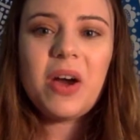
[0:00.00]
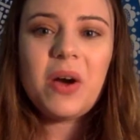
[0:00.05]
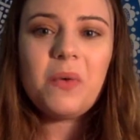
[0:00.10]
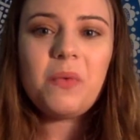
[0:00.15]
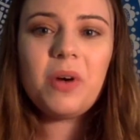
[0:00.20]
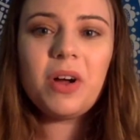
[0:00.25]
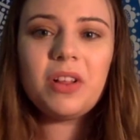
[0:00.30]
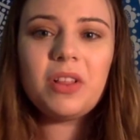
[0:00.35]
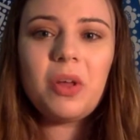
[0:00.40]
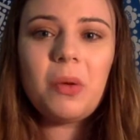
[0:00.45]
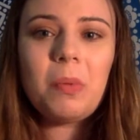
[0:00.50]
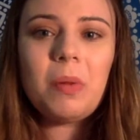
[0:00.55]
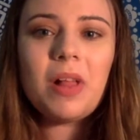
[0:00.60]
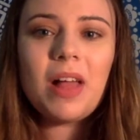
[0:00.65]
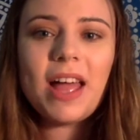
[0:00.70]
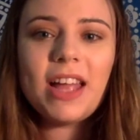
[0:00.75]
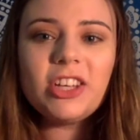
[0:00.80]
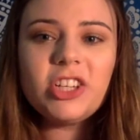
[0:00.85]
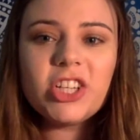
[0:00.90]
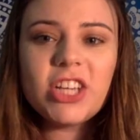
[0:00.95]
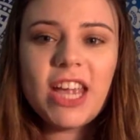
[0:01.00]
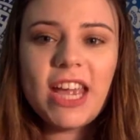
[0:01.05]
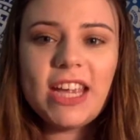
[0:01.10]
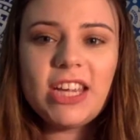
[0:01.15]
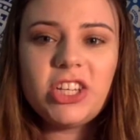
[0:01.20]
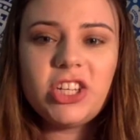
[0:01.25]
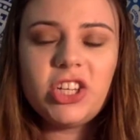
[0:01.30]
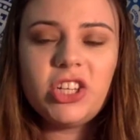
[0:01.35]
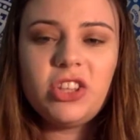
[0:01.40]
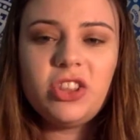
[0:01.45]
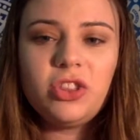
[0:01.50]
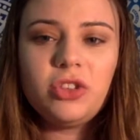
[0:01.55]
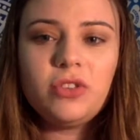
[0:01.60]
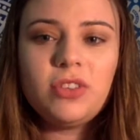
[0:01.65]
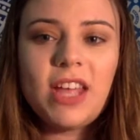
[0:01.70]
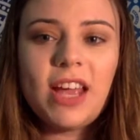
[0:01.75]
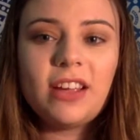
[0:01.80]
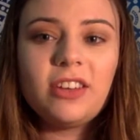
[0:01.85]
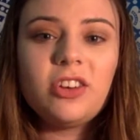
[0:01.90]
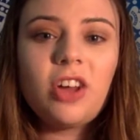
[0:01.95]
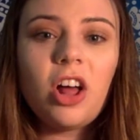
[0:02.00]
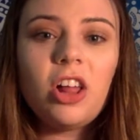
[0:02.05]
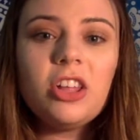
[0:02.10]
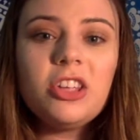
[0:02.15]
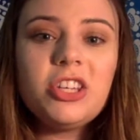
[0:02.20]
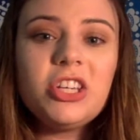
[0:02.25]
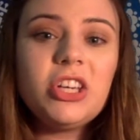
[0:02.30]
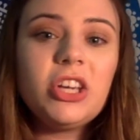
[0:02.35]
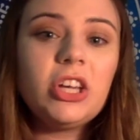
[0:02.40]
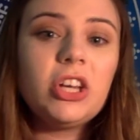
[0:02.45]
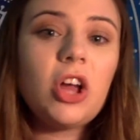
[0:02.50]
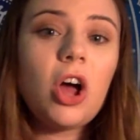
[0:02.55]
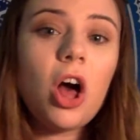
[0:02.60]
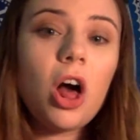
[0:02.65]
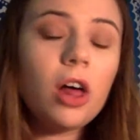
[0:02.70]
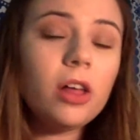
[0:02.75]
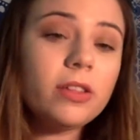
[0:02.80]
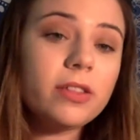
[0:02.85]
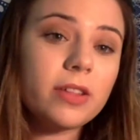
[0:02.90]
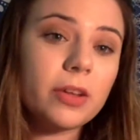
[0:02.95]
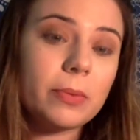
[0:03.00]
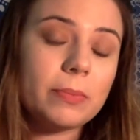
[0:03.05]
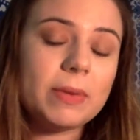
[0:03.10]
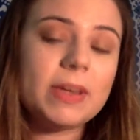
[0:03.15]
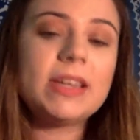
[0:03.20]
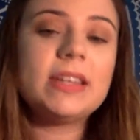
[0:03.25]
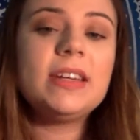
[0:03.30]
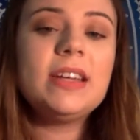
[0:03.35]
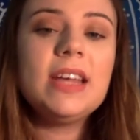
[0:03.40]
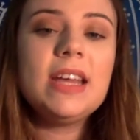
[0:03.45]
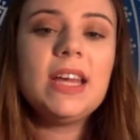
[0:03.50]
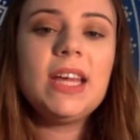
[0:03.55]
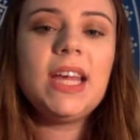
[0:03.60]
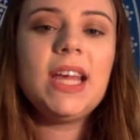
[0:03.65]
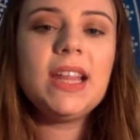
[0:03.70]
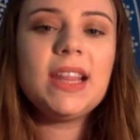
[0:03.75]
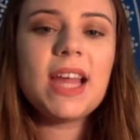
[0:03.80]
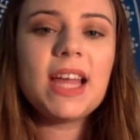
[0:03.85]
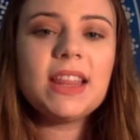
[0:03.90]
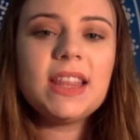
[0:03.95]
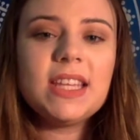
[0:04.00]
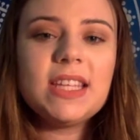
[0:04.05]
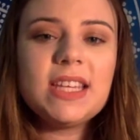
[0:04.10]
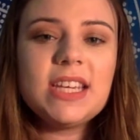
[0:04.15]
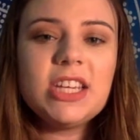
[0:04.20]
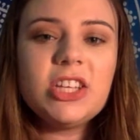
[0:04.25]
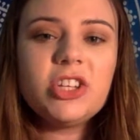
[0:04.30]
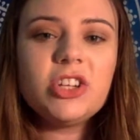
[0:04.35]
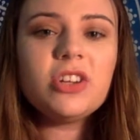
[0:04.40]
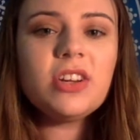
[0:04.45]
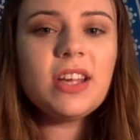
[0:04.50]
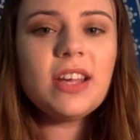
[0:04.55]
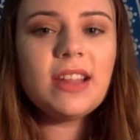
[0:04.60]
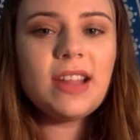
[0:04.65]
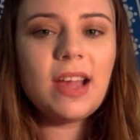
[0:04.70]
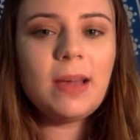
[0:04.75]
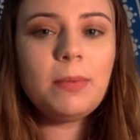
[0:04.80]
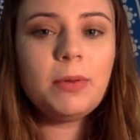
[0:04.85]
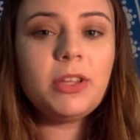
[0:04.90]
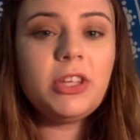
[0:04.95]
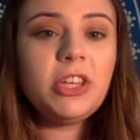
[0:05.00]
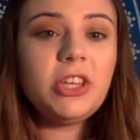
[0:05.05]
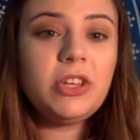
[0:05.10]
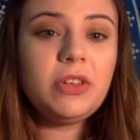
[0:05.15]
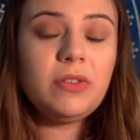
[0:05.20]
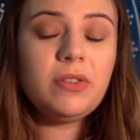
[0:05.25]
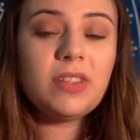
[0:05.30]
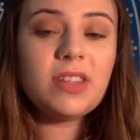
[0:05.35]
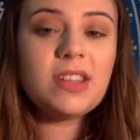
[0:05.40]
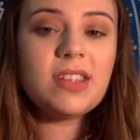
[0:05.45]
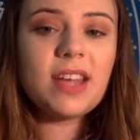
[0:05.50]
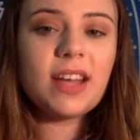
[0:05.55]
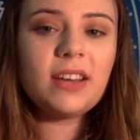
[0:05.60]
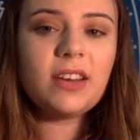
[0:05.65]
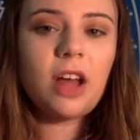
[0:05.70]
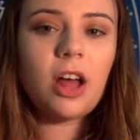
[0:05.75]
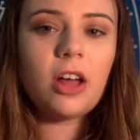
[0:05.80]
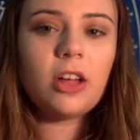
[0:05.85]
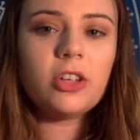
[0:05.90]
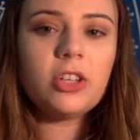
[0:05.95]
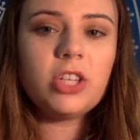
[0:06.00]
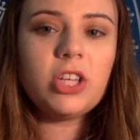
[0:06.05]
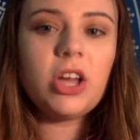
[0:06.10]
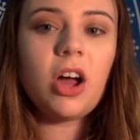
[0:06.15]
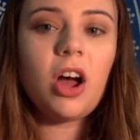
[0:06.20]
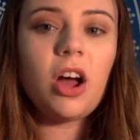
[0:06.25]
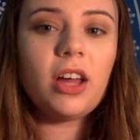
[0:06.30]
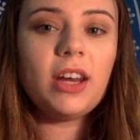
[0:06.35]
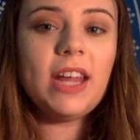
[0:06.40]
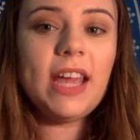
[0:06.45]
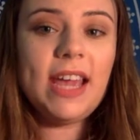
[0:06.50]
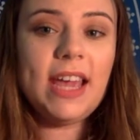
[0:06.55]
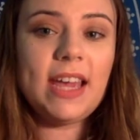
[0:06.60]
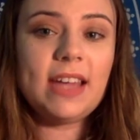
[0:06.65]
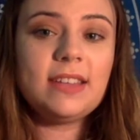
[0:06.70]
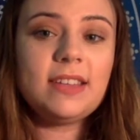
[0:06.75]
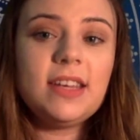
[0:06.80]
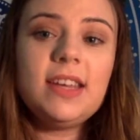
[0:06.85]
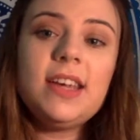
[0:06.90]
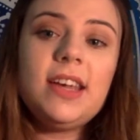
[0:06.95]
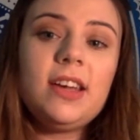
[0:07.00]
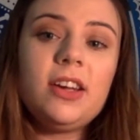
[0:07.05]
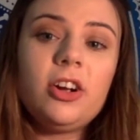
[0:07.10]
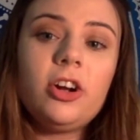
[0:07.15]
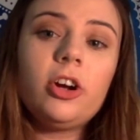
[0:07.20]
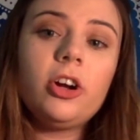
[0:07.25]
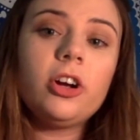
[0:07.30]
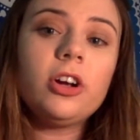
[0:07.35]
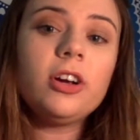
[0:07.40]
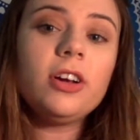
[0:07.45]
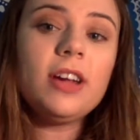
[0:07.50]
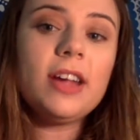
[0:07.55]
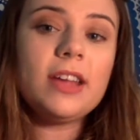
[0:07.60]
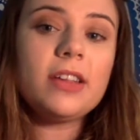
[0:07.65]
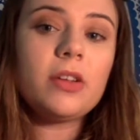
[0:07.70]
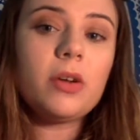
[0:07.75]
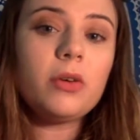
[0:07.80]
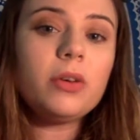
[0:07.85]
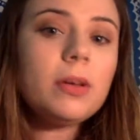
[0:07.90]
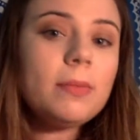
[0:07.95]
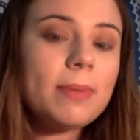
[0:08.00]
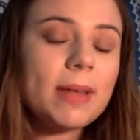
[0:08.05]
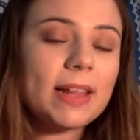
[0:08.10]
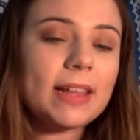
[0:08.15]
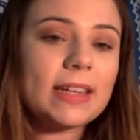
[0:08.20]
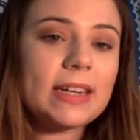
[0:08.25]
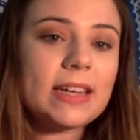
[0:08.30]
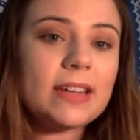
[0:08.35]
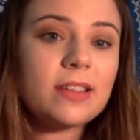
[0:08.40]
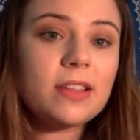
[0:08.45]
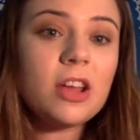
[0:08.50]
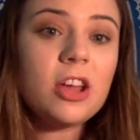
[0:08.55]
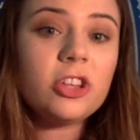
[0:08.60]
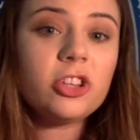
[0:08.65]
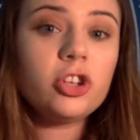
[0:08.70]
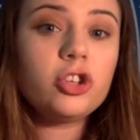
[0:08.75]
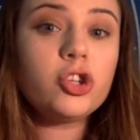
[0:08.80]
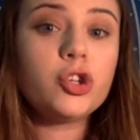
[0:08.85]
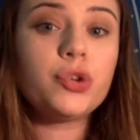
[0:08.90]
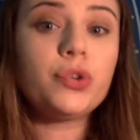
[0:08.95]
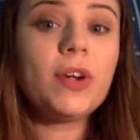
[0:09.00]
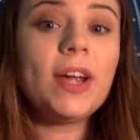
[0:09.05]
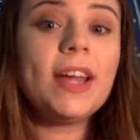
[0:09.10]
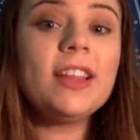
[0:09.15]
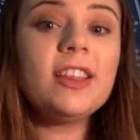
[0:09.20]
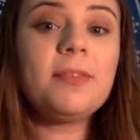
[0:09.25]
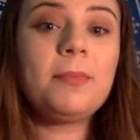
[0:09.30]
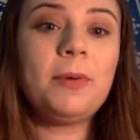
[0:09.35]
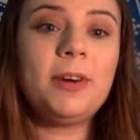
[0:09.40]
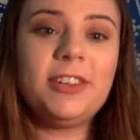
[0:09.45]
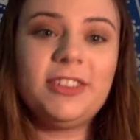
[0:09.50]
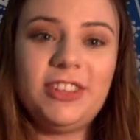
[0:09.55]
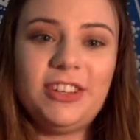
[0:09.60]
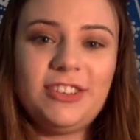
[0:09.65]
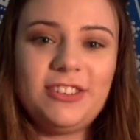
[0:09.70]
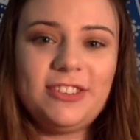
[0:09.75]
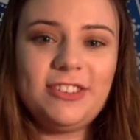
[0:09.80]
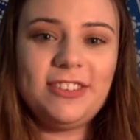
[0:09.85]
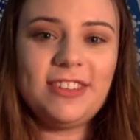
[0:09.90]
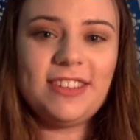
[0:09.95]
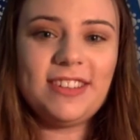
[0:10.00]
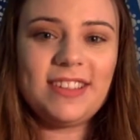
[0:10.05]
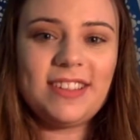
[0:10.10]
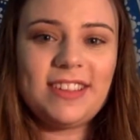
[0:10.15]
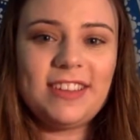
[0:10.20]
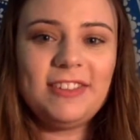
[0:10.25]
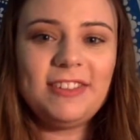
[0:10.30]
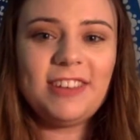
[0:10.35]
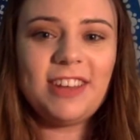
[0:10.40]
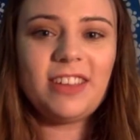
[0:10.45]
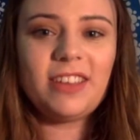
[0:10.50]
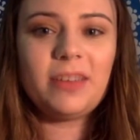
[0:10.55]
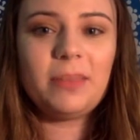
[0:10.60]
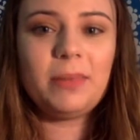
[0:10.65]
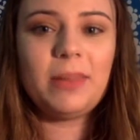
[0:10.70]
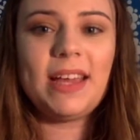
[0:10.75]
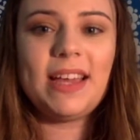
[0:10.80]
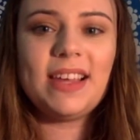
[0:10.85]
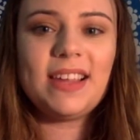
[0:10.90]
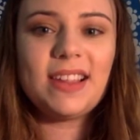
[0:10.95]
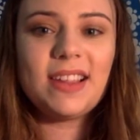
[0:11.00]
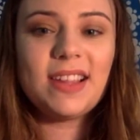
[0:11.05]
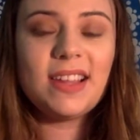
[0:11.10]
What global education through technology could also mean is that the teacher is able to use the technology on hand to her or his own abilities to transport their students to another place.